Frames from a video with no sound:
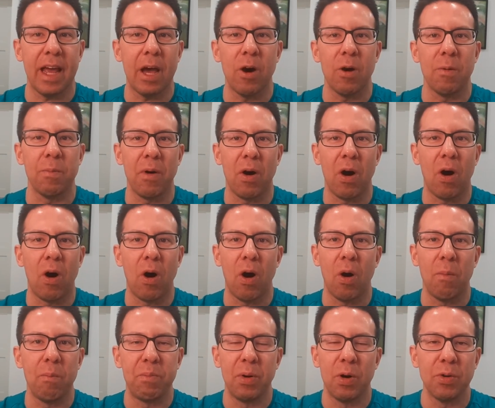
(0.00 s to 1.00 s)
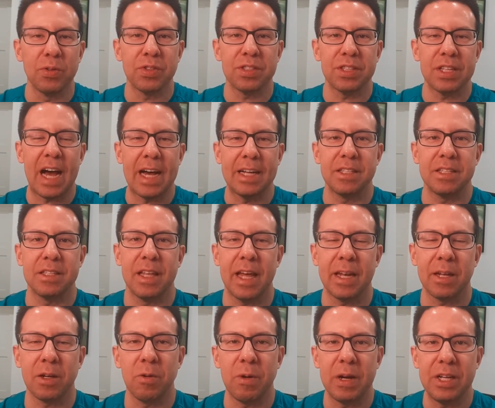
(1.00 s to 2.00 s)
help both sides of
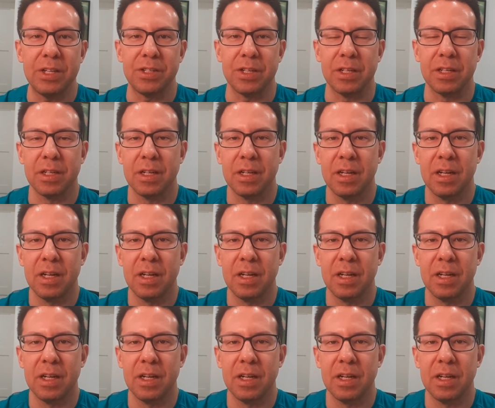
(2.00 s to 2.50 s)
that equation.